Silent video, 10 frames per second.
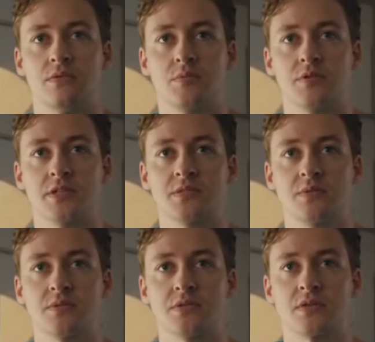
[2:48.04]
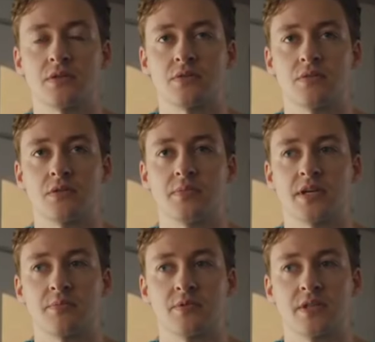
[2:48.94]
replaced me with star
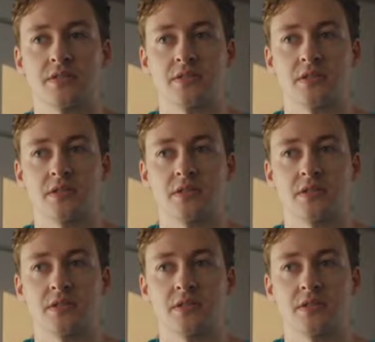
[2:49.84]
quarterback Bryce Young.